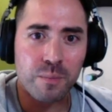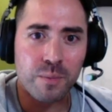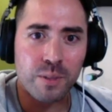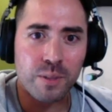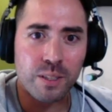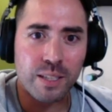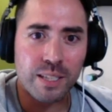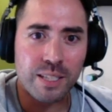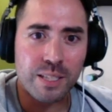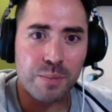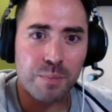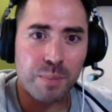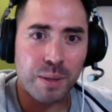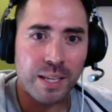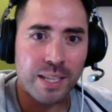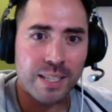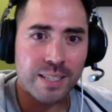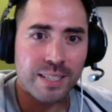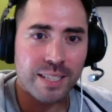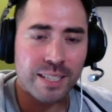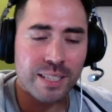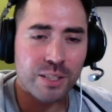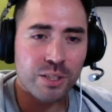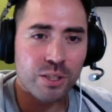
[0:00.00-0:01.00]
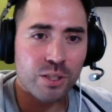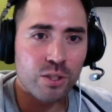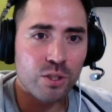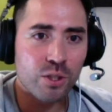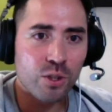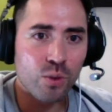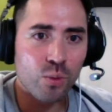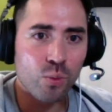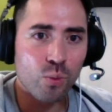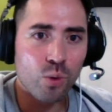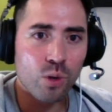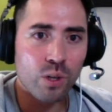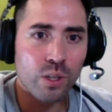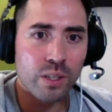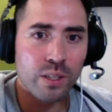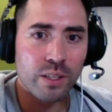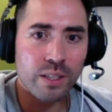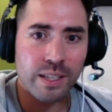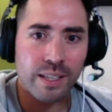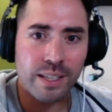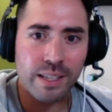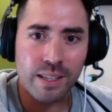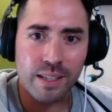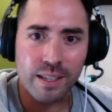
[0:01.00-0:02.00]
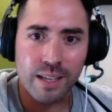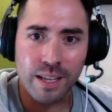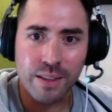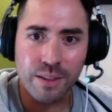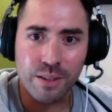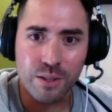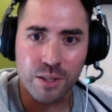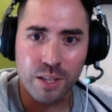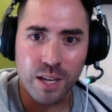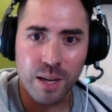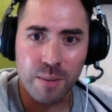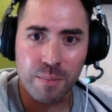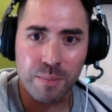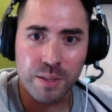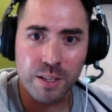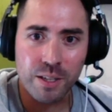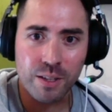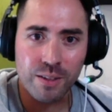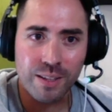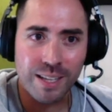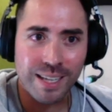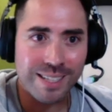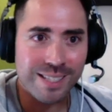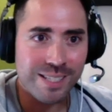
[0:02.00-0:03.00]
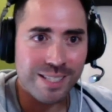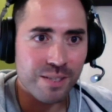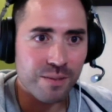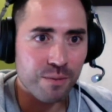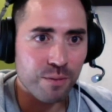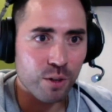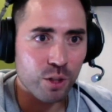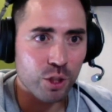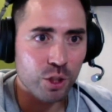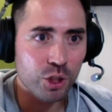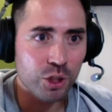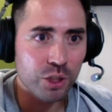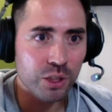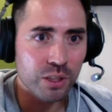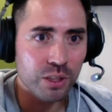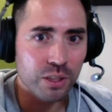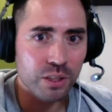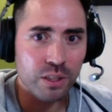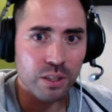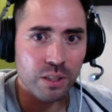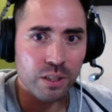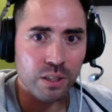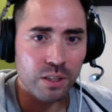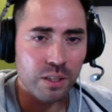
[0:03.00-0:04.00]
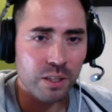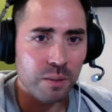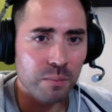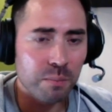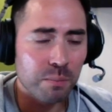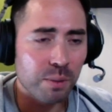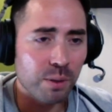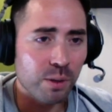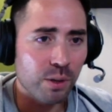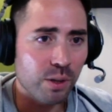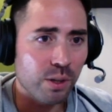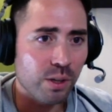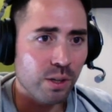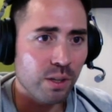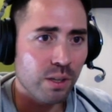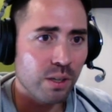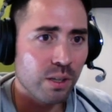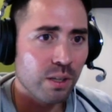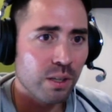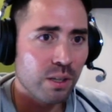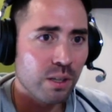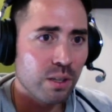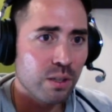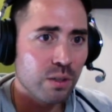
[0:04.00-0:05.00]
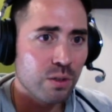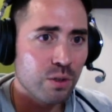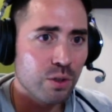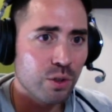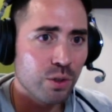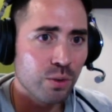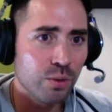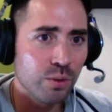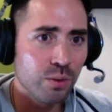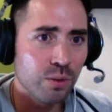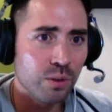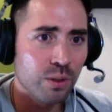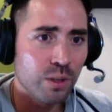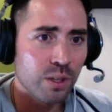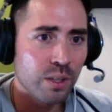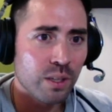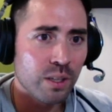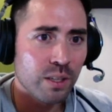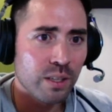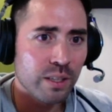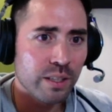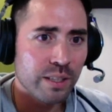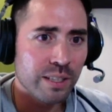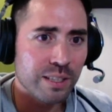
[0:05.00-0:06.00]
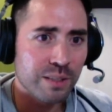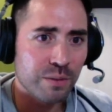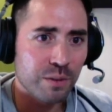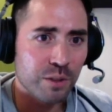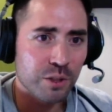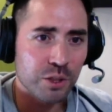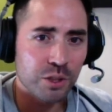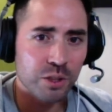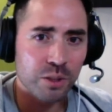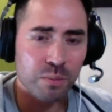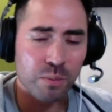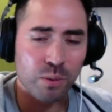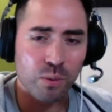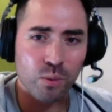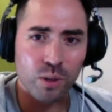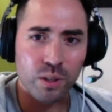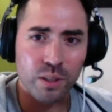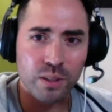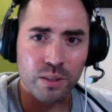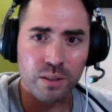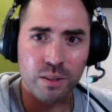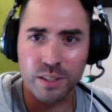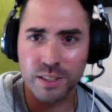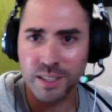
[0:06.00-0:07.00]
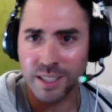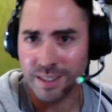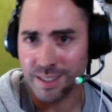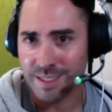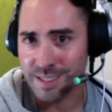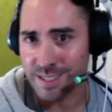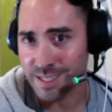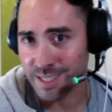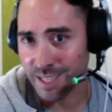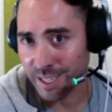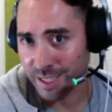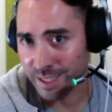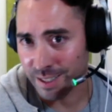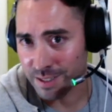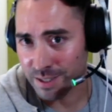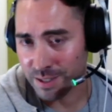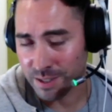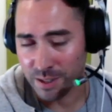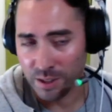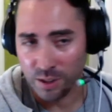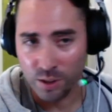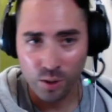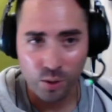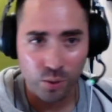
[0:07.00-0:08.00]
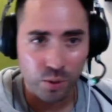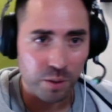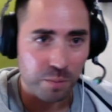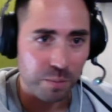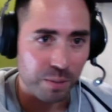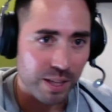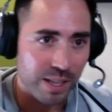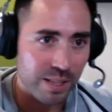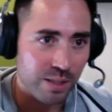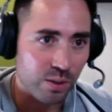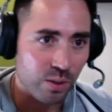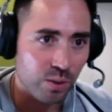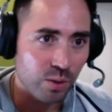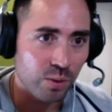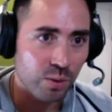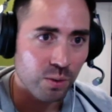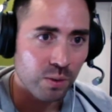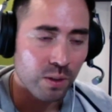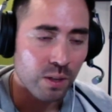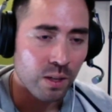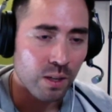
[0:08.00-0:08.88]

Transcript: let's pay attention to the one in, at the top there. That's version number two. That's version number one. Looks like the silence didn't go away, but that's cool.